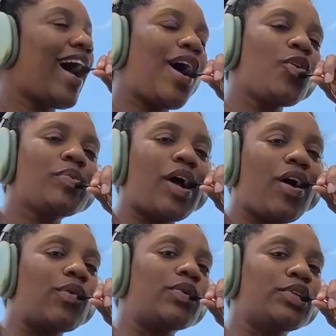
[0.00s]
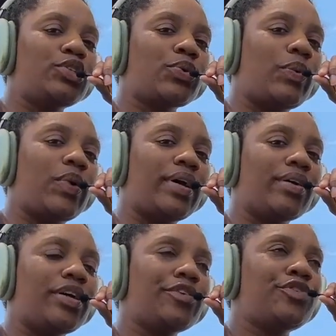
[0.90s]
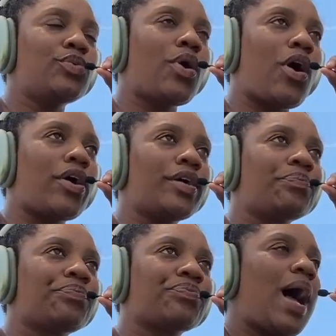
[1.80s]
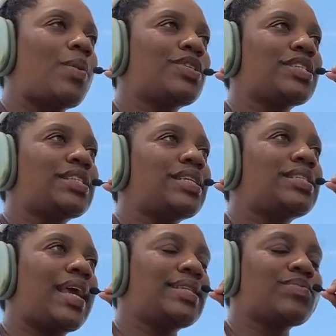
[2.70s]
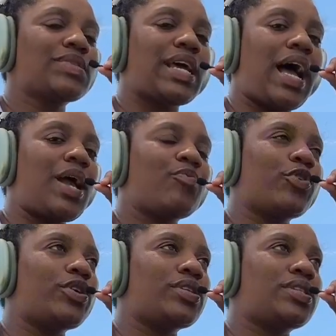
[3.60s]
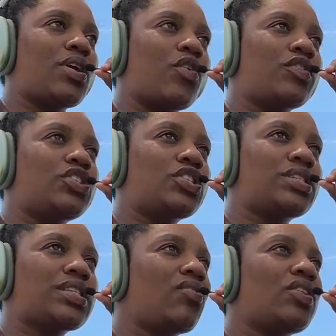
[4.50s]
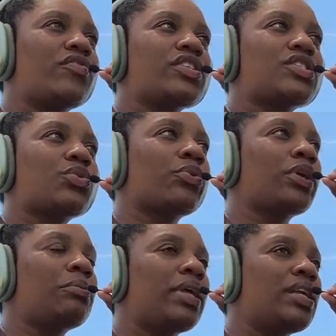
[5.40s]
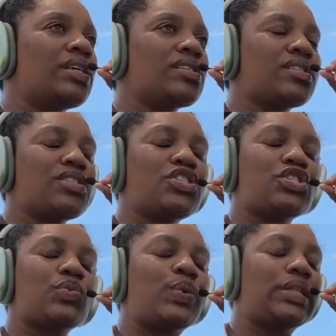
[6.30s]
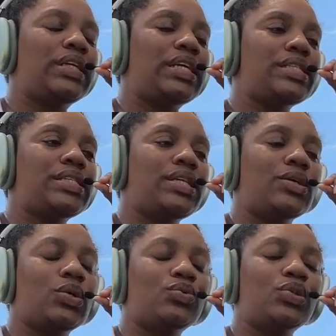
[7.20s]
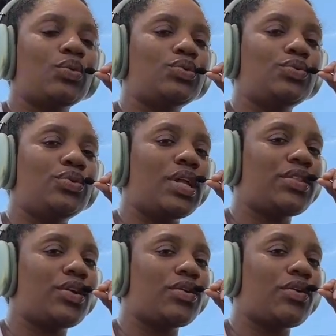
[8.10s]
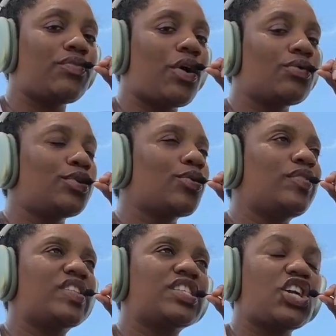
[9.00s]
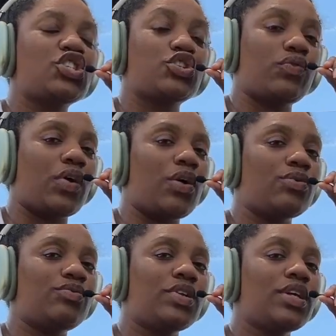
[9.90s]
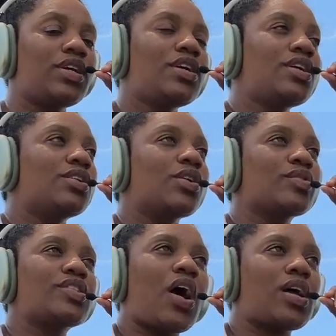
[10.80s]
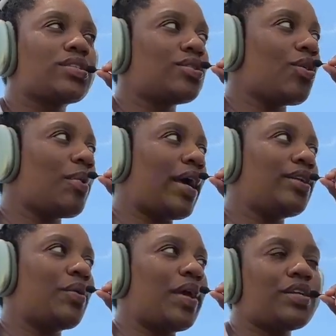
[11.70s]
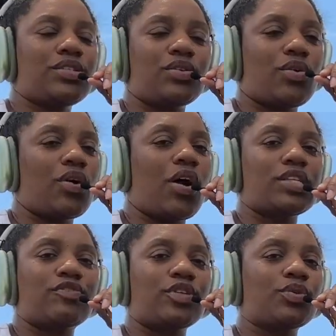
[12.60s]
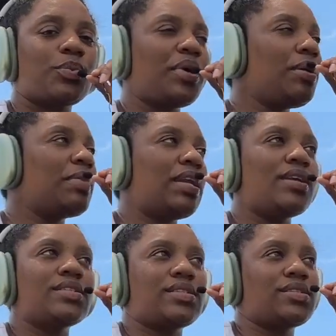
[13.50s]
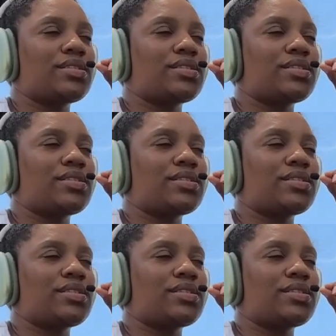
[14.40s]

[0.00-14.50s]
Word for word: I hope y'all are really doing well. If you aren't, I would just say take some time for yourself and just, even if it's three minutes, and just really get still. Don't do nothing on your phone. Don't even touch your phone. Don't talk to nobody. Don't answer no calls for three minutes.